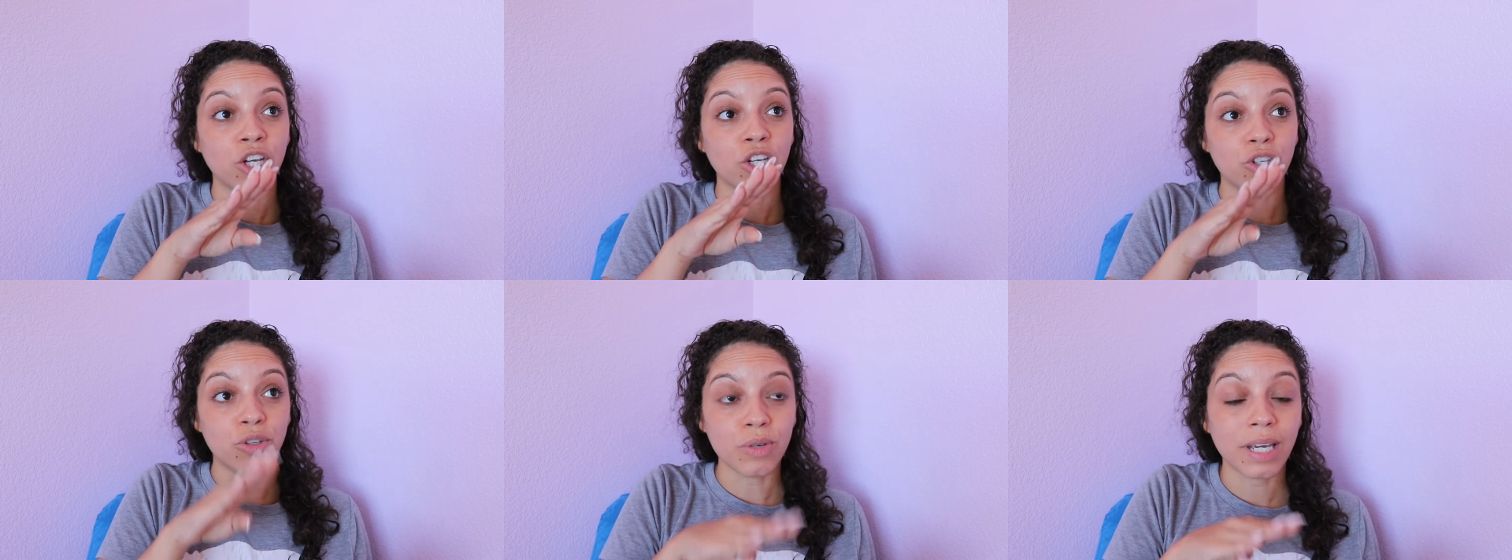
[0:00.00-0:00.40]

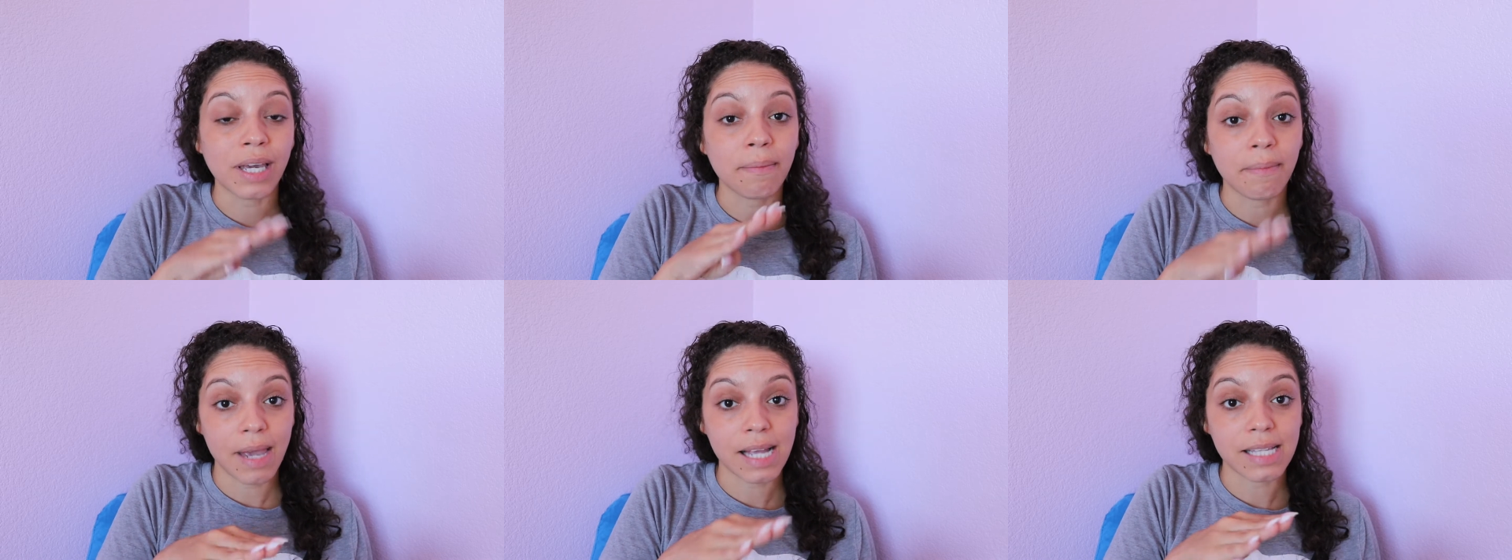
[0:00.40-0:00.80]
you
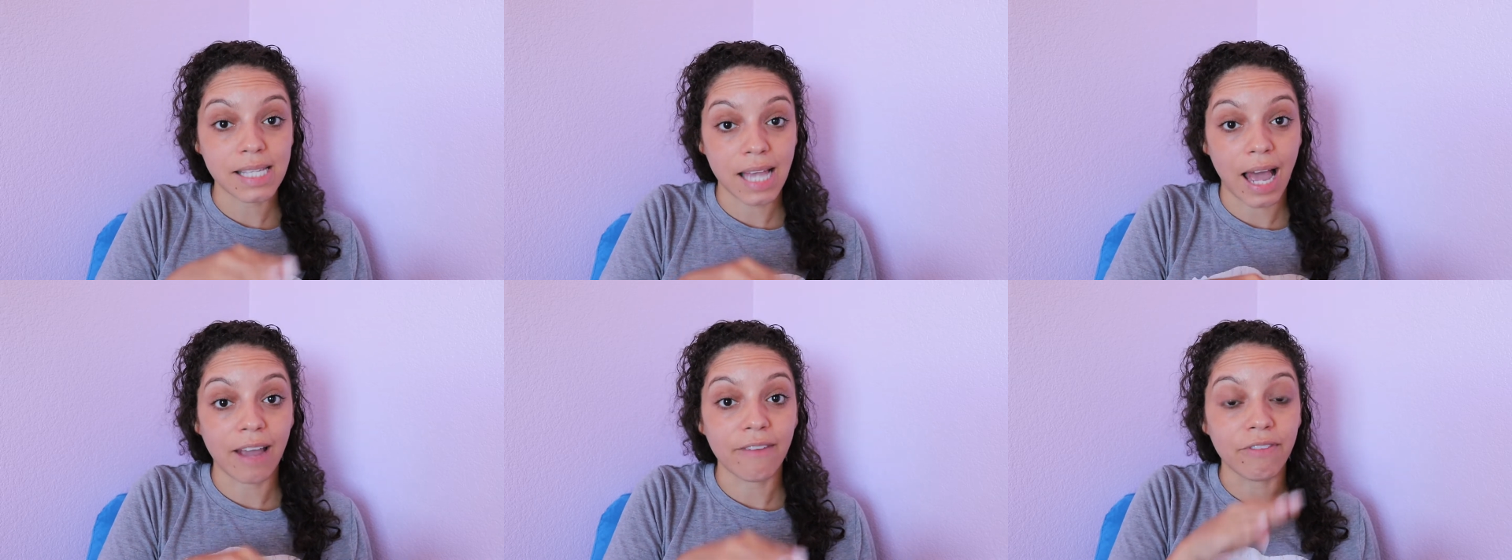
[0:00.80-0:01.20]
can make
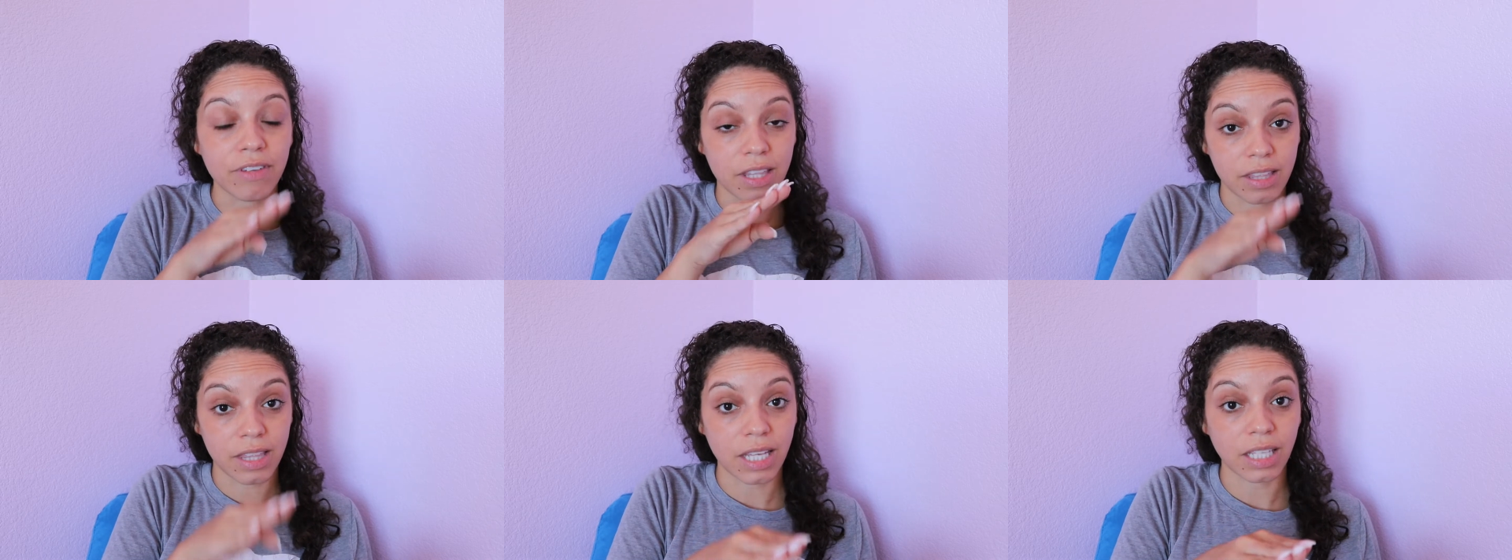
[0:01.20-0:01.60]
time for
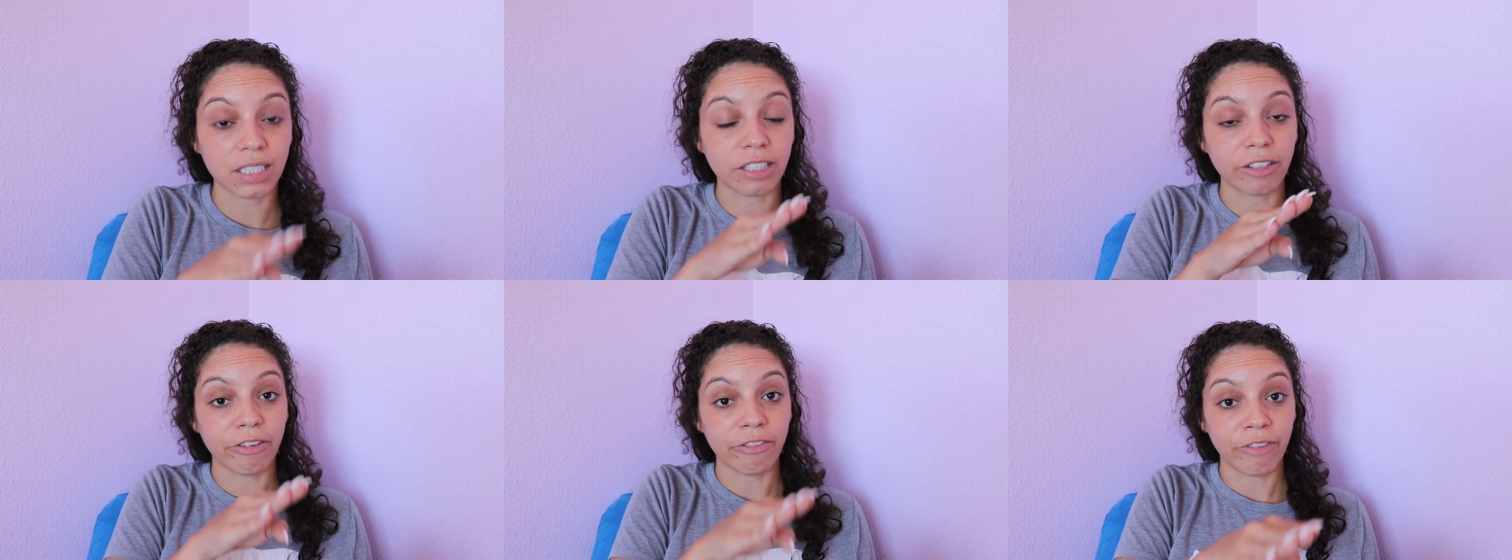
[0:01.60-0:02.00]
the
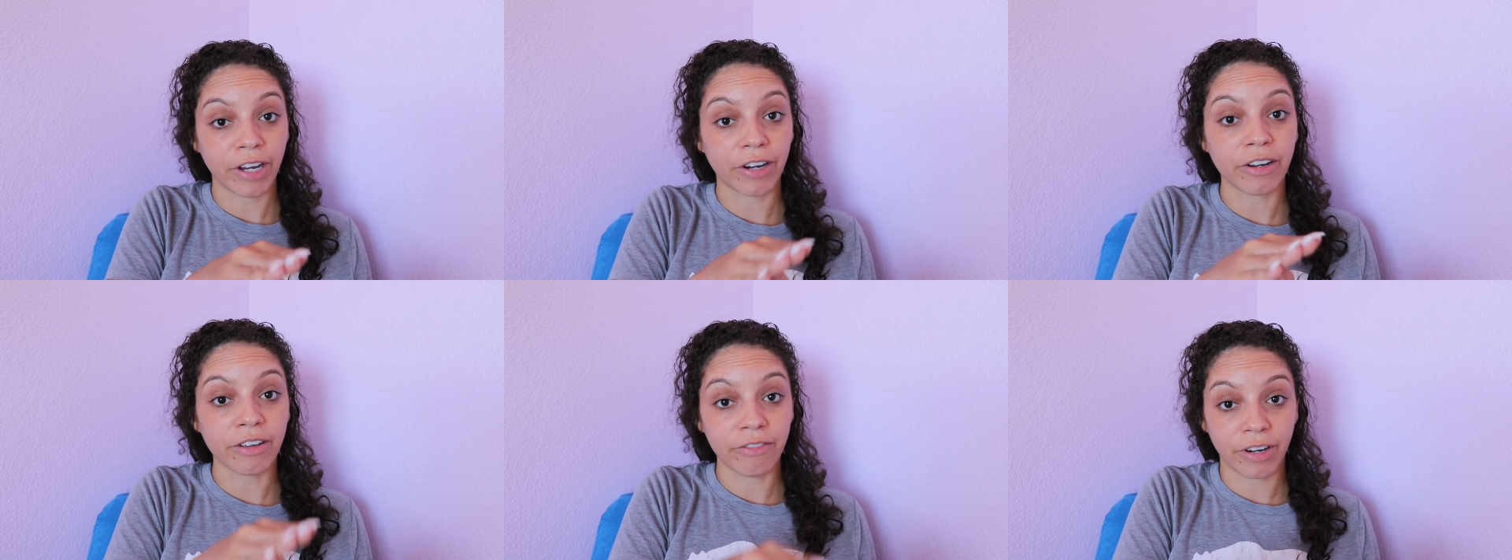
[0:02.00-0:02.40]
things that are
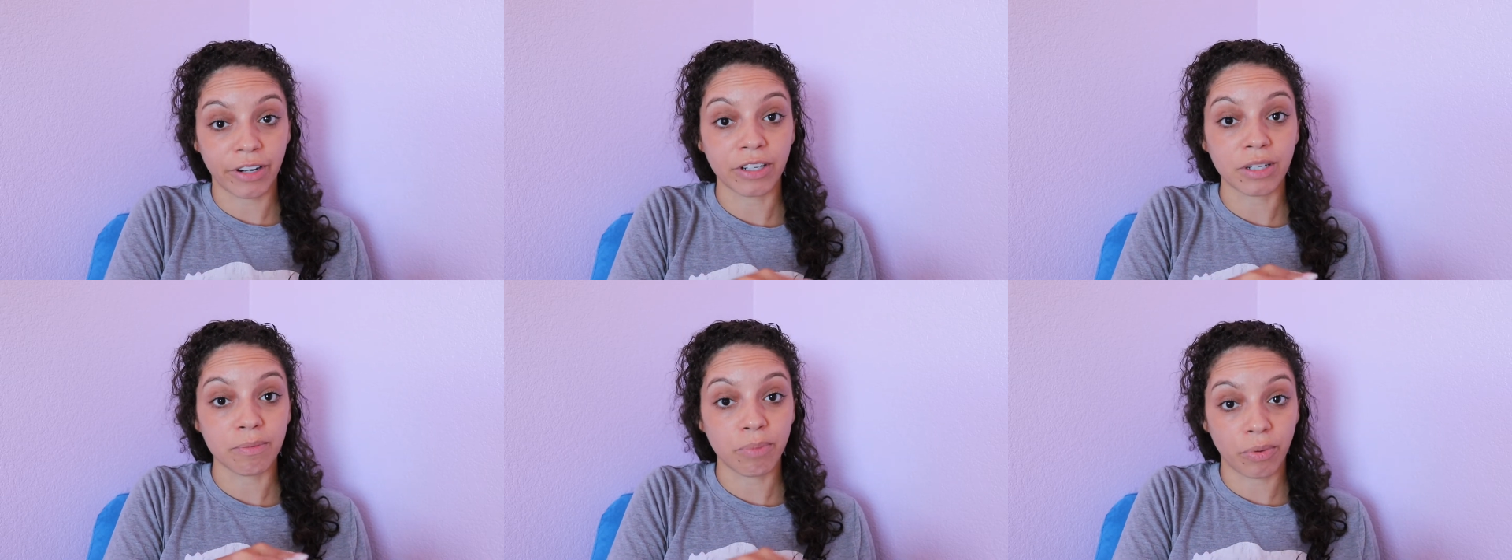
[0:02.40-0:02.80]
very,
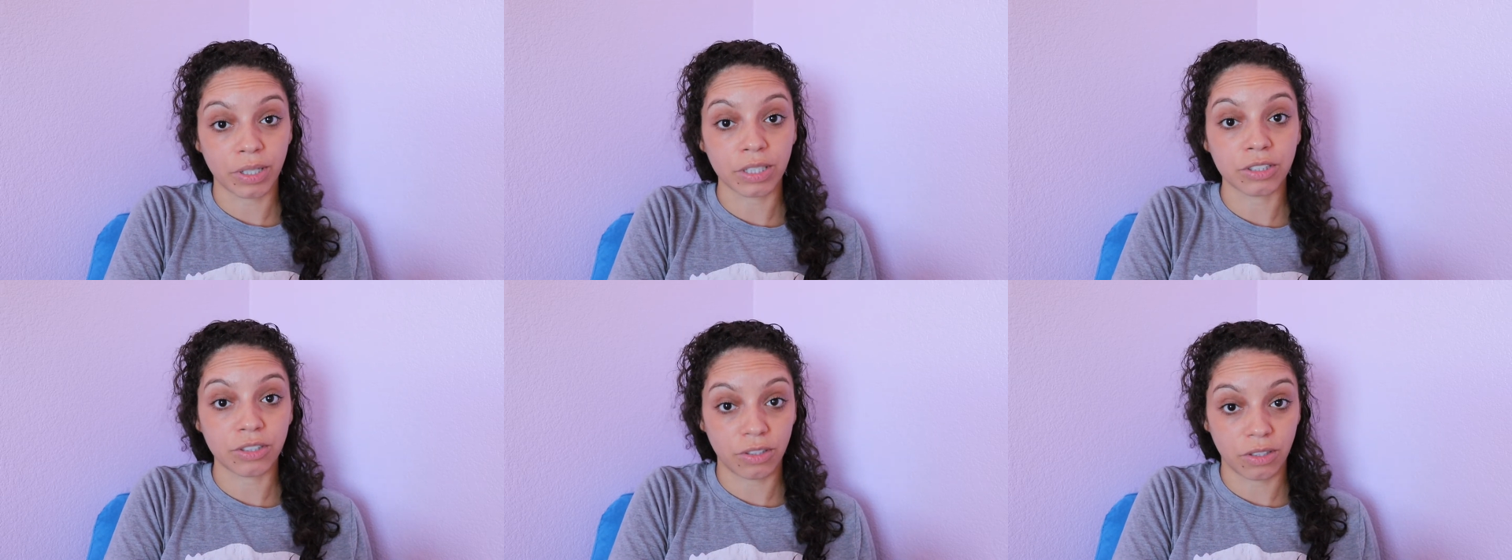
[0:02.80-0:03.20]
very
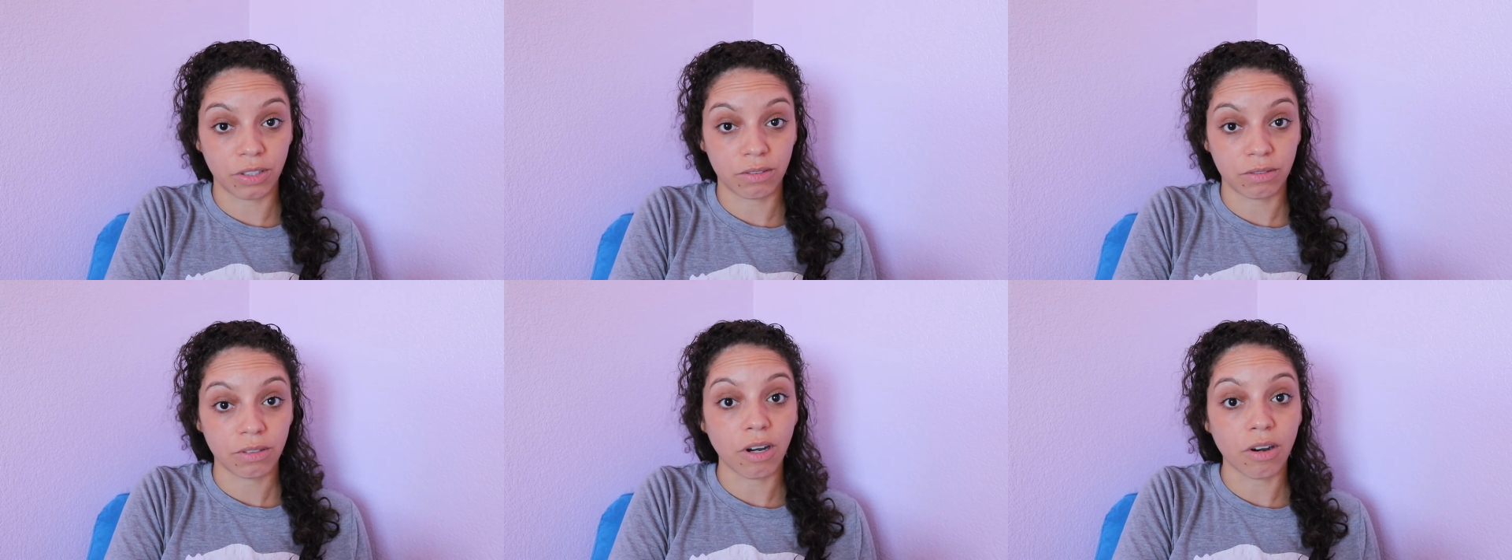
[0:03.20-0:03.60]
important to
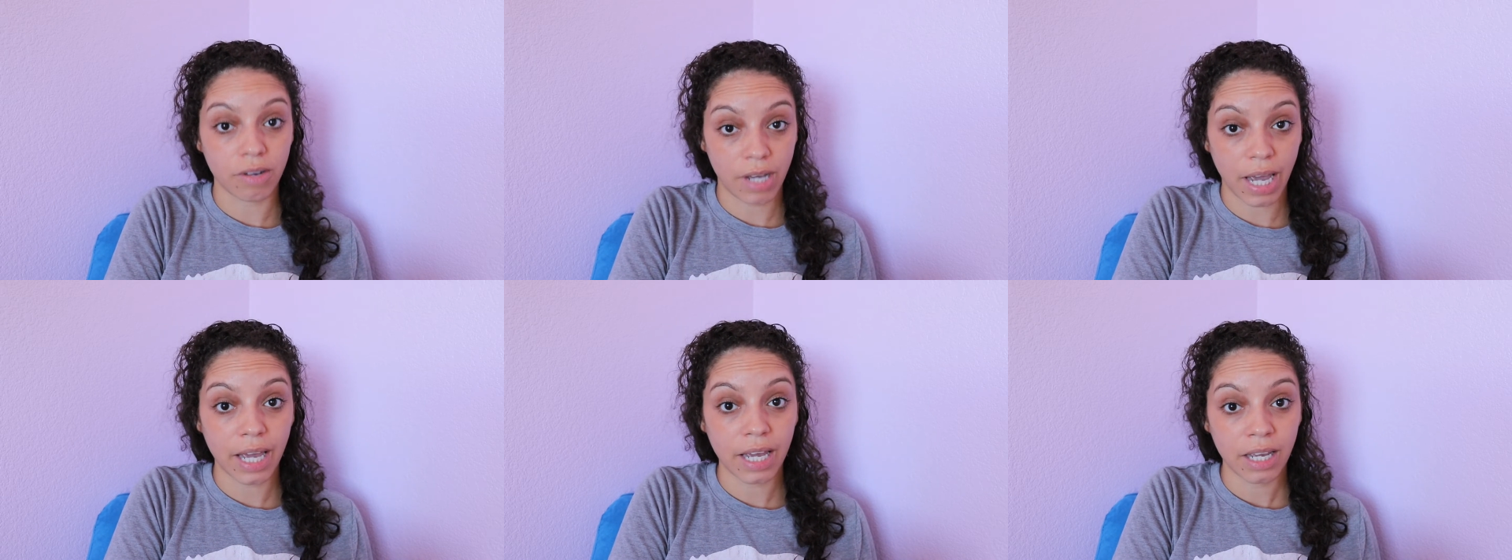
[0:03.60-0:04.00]
you.
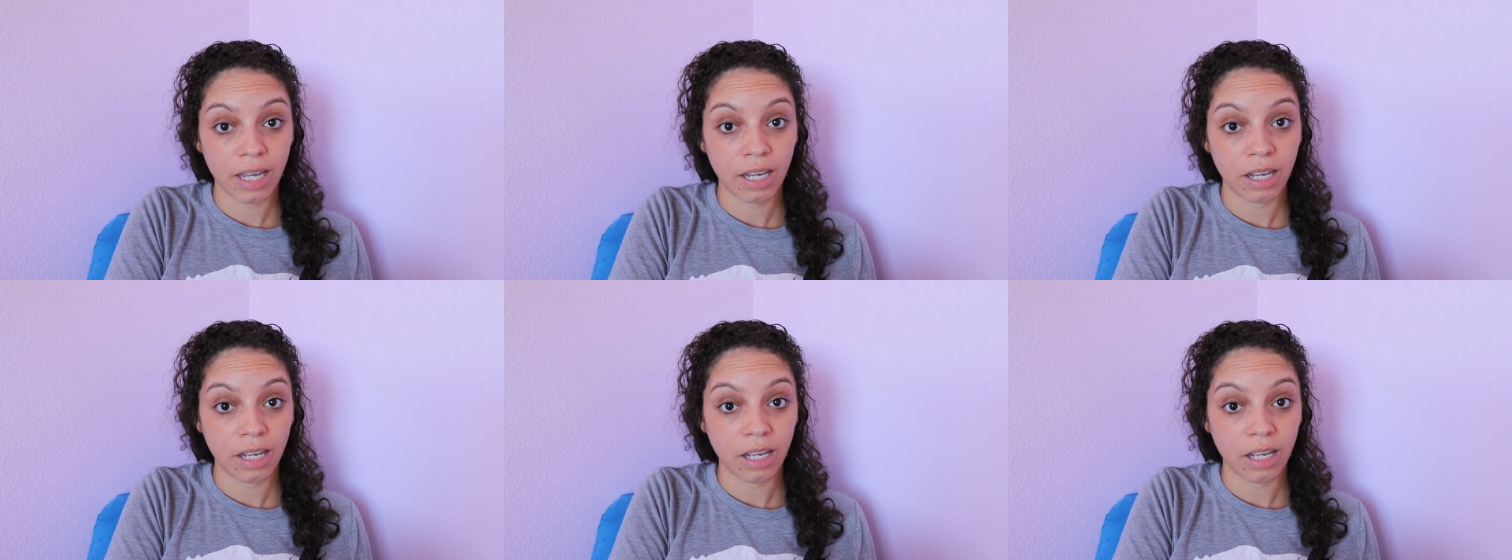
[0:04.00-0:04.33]
Okay?